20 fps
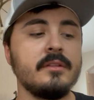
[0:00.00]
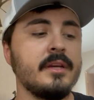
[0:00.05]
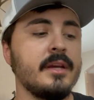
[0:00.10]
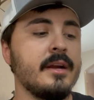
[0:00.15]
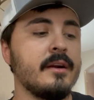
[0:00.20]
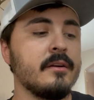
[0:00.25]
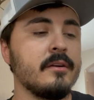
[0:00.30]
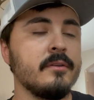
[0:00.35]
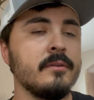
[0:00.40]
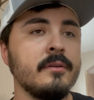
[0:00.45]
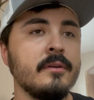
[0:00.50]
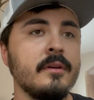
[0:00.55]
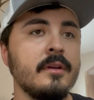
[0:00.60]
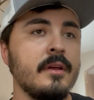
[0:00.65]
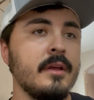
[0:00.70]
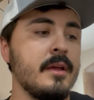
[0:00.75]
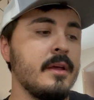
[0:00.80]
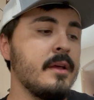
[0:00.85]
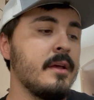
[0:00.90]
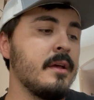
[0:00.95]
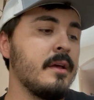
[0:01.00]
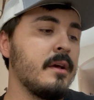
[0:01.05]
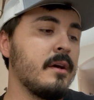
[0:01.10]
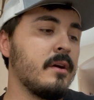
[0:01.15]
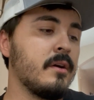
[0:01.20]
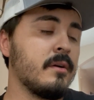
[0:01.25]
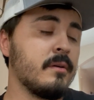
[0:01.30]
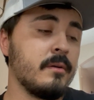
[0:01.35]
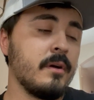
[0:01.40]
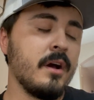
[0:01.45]
the arrow,
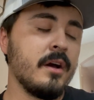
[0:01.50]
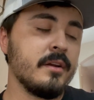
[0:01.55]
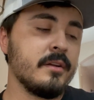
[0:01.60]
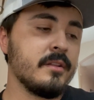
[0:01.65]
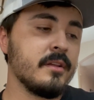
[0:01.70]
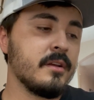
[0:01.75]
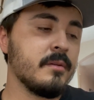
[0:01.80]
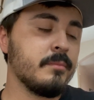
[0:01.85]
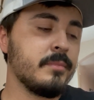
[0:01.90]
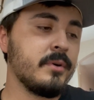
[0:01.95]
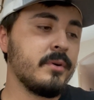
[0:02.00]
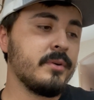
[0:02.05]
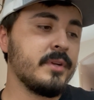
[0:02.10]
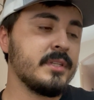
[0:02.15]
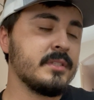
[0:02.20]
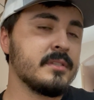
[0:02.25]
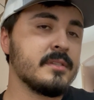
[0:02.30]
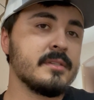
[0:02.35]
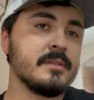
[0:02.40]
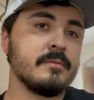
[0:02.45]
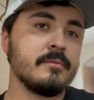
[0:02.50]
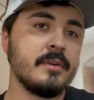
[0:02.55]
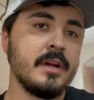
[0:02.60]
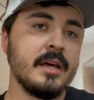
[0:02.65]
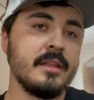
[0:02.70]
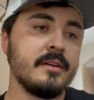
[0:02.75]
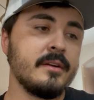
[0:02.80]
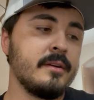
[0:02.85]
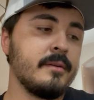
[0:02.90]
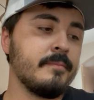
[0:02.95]
or onto the components
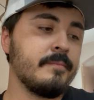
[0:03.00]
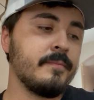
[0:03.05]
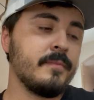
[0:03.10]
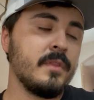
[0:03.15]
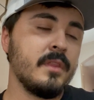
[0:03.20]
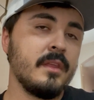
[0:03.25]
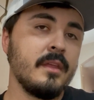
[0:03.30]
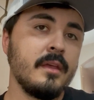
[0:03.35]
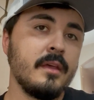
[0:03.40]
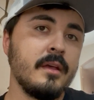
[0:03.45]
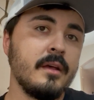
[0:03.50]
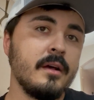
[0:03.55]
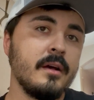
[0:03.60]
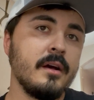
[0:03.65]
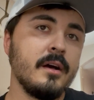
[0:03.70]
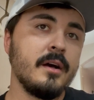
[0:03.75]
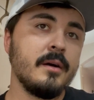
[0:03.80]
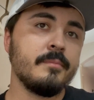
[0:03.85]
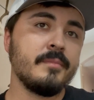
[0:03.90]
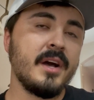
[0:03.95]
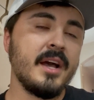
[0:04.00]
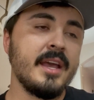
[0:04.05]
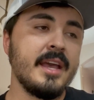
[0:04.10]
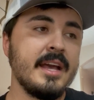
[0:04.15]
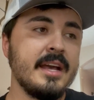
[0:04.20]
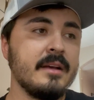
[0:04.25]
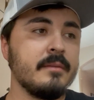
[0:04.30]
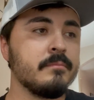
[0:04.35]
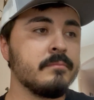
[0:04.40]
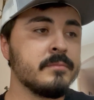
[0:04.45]
rather. I
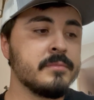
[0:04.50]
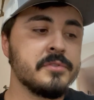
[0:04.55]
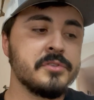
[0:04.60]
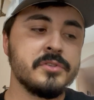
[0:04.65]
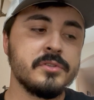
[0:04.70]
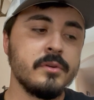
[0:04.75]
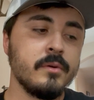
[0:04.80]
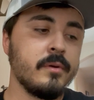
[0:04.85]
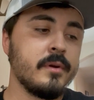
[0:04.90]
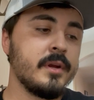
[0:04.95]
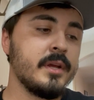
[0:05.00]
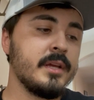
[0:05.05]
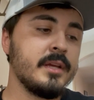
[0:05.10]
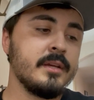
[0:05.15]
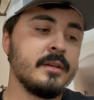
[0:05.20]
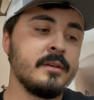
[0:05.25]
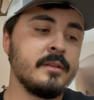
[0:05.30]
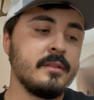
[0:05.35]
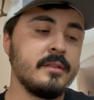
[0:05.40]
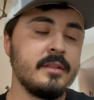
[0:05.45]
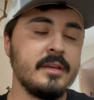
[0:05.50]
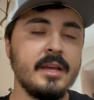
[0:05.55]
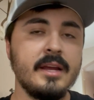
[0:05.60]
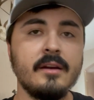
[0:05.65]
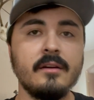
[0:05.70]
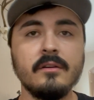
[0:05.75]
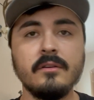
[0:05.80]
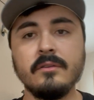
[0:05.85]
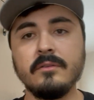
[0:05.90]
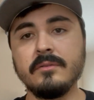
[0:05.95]
am storing the
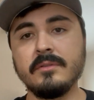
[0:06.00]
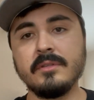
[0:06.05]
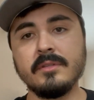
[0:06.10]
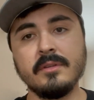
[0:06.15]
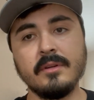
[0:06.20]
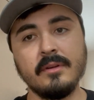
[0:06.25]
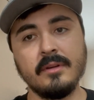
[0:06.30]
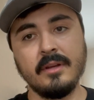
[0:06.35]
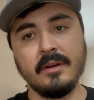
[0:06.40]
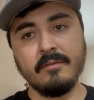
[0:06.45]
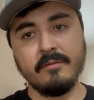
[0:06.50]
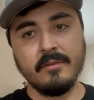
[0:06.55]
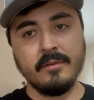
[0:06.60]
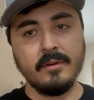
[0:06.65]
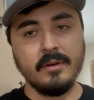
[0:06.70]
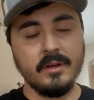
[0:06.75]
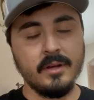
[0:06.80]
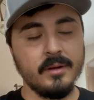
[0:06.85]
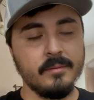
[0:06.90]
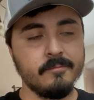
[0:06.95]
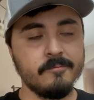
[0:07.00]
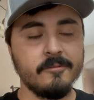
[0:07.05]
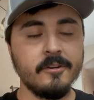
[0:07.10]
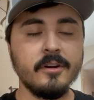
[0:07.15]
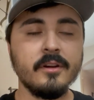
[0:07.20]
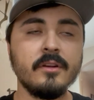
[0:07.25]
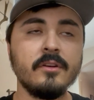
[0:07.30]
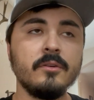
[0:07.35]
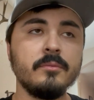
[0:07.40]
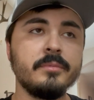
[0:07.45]
arrows in a
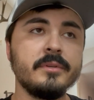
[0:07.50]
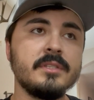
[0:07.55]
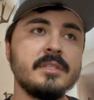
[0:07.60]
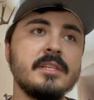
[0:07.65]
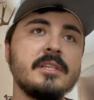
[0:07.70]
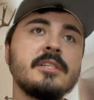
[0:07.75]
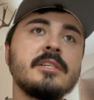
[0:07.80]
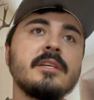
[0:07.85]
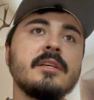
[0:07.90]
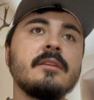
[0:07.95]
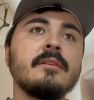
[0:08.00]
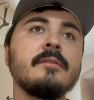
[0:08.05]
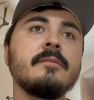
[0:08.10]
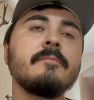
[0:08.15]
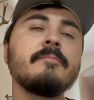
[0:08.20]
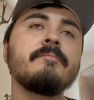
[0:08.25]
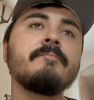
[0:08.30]
vertical position